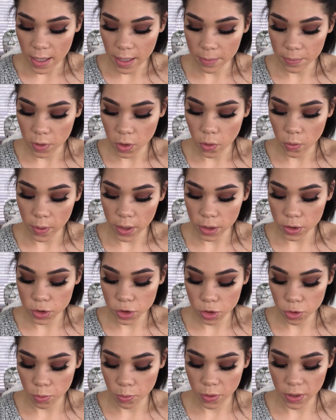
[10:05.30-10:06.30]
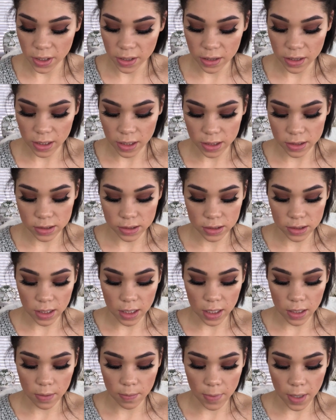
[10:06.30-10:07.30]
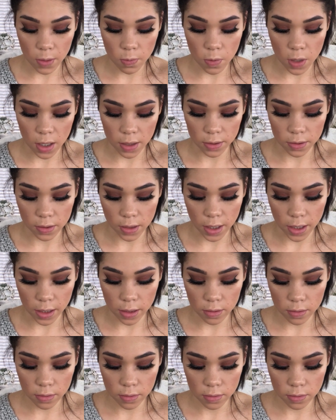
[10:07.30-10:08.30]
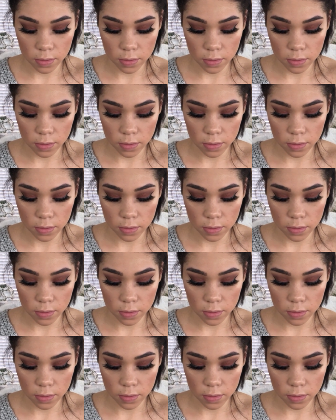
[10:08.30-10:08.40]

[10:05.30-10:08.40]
I'm going to put this in my waterline.